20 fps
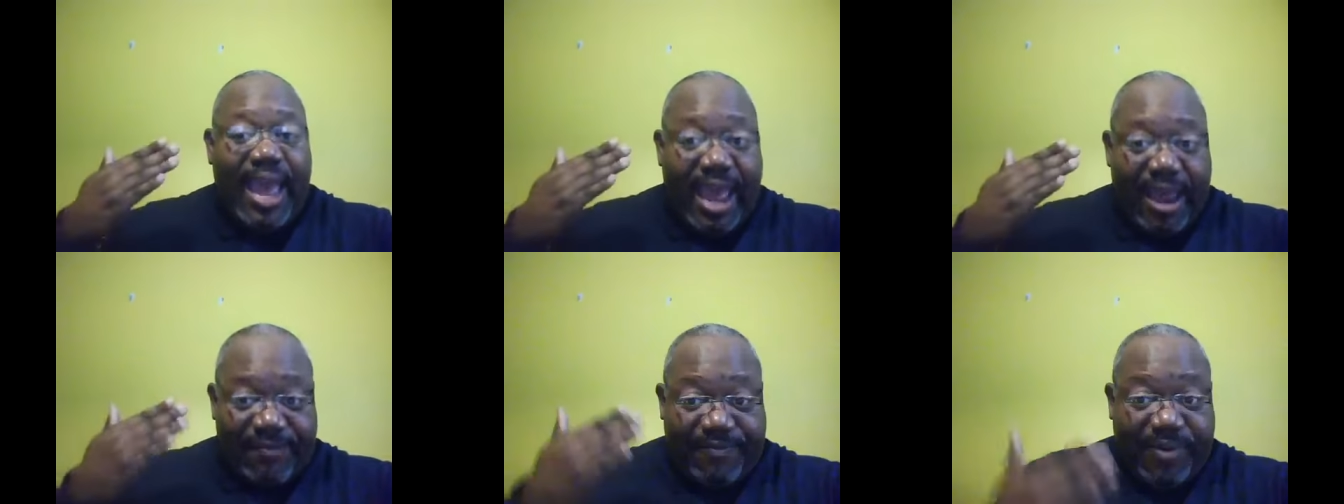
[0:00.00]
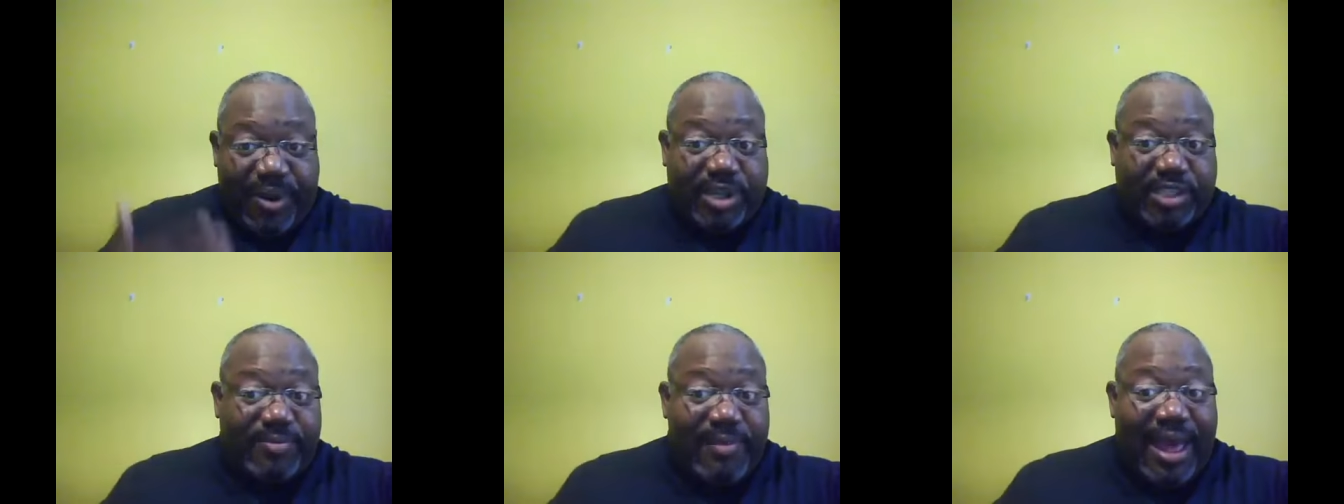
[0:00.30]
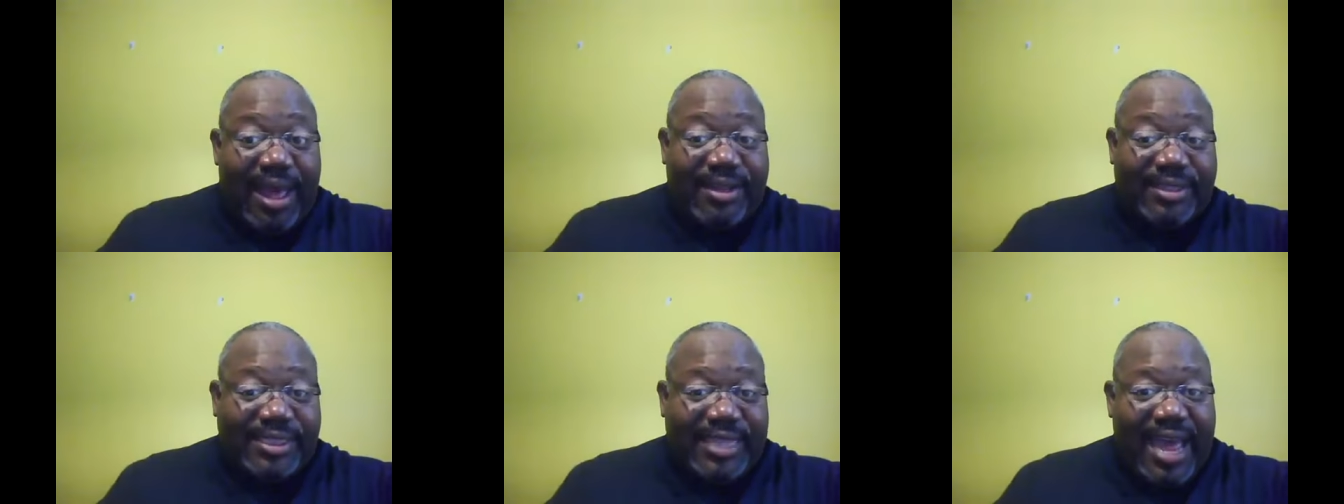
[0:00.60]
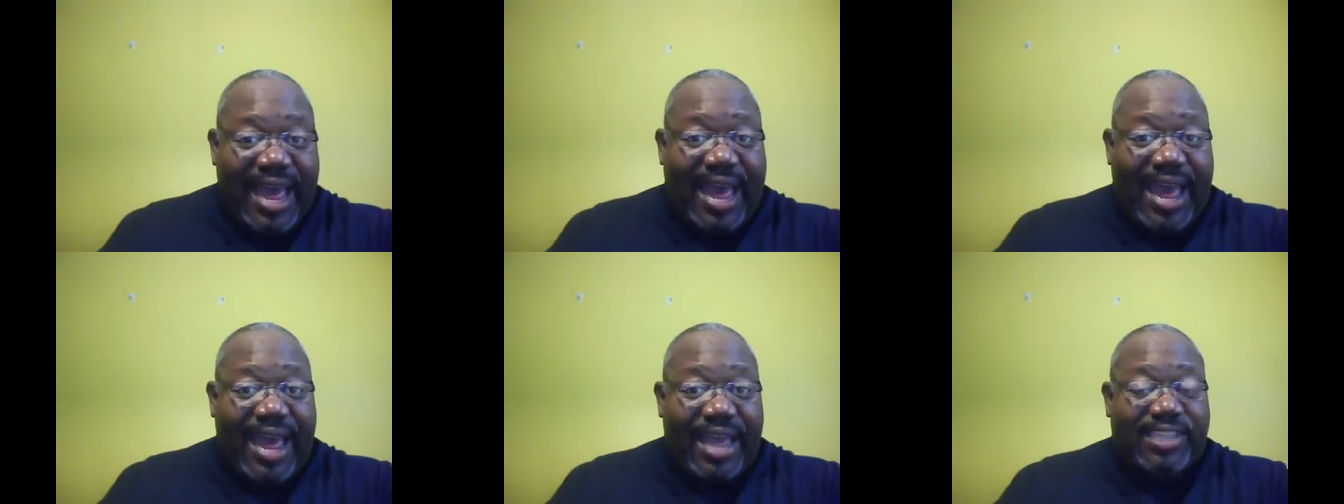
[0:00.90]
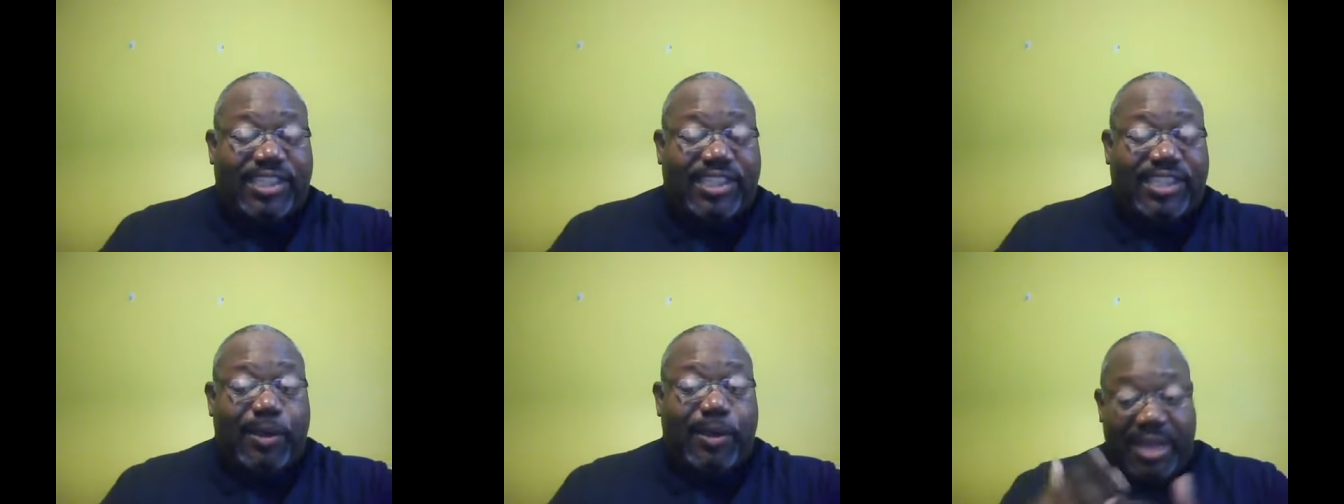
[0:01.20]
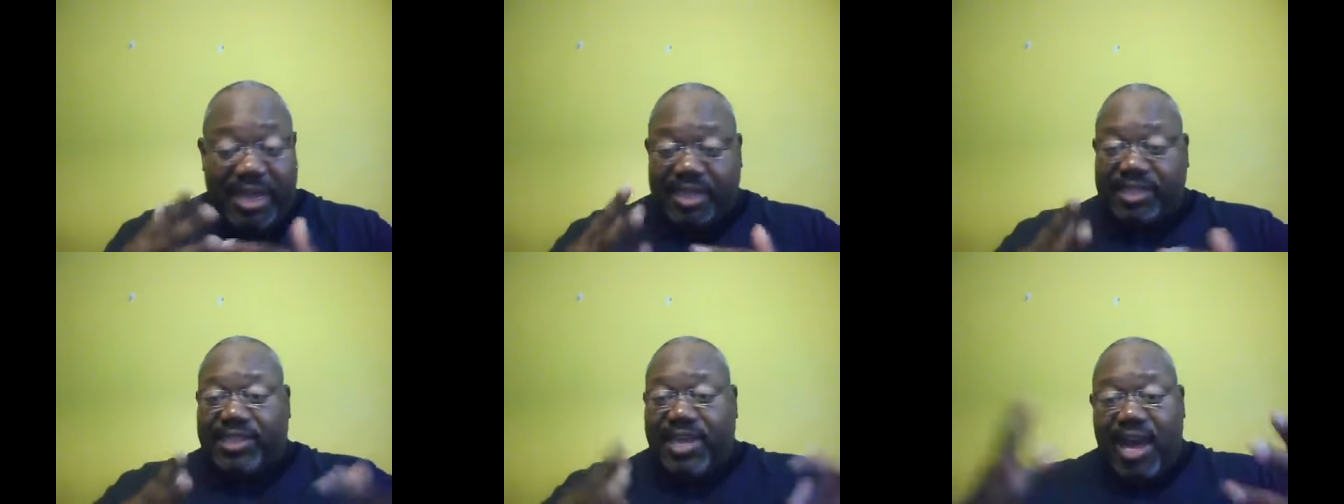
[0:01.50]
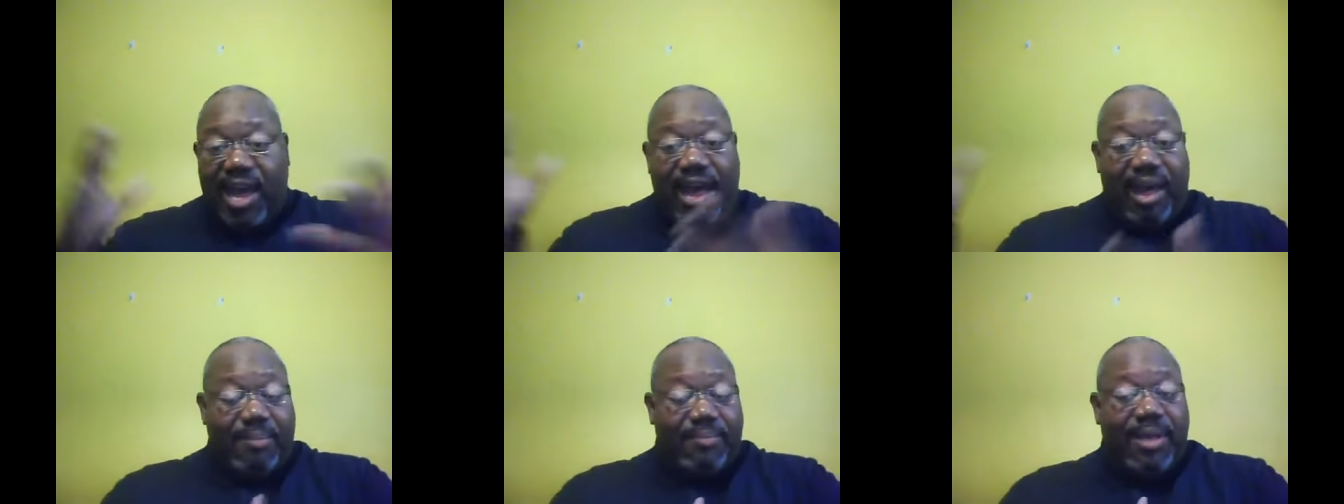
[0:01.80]
at First Mount Zion. So please
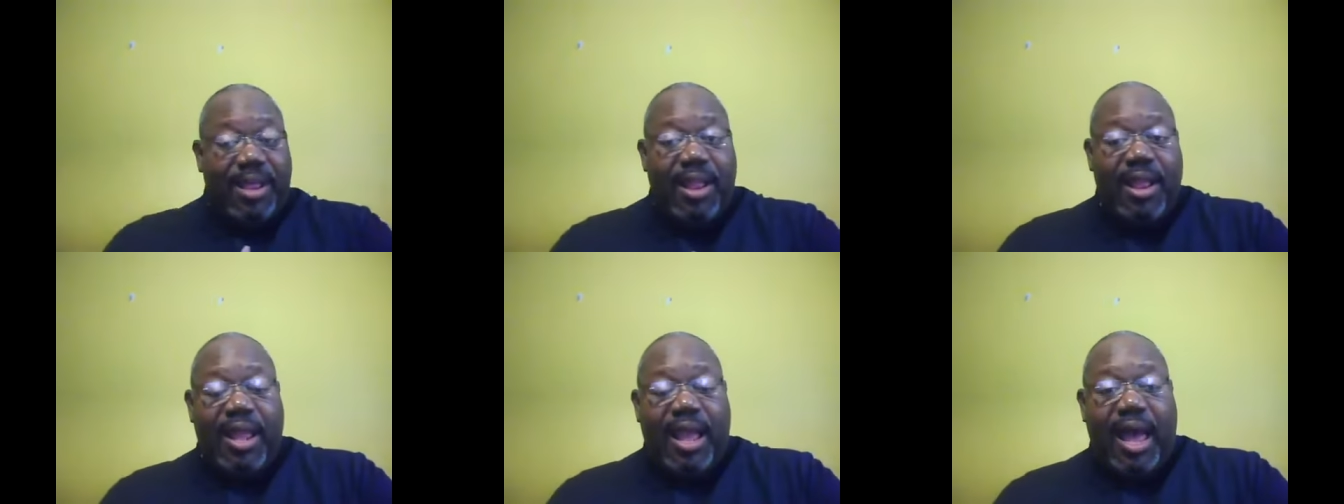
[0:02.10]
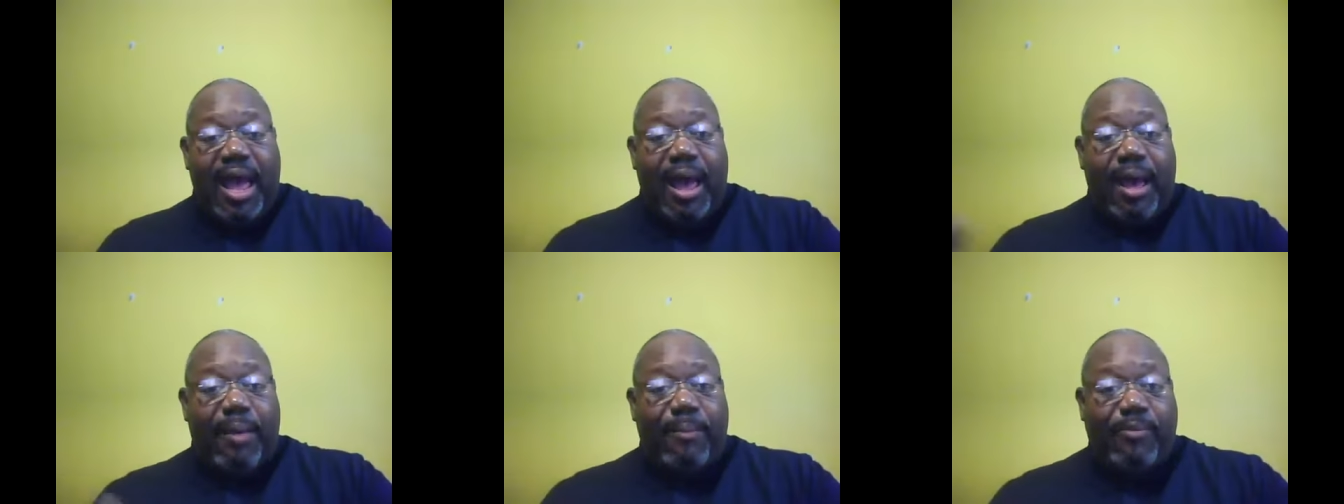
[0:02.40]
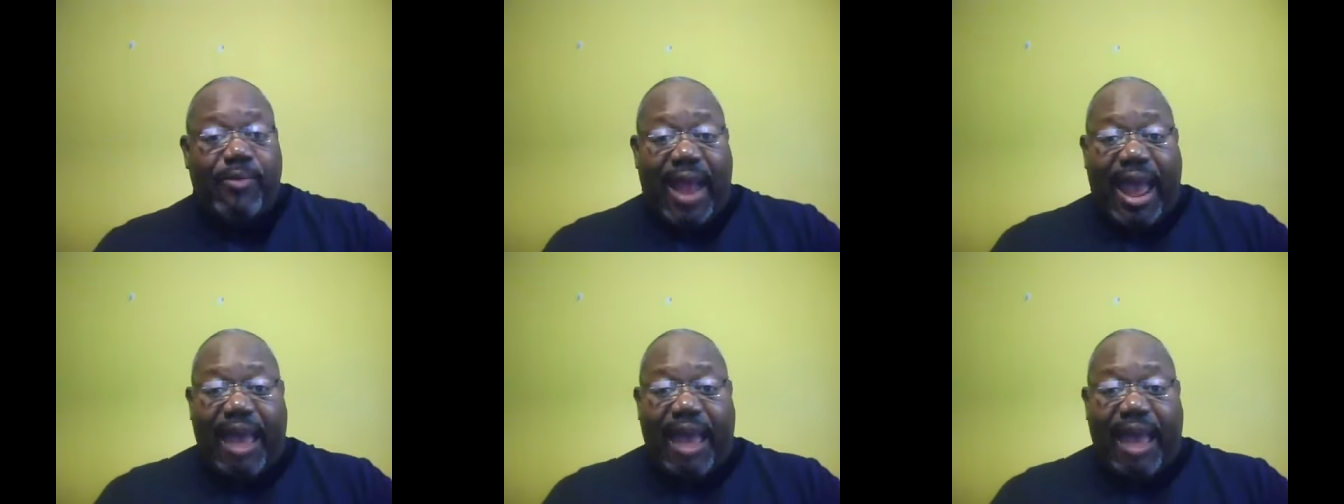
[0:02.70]
come. Uh,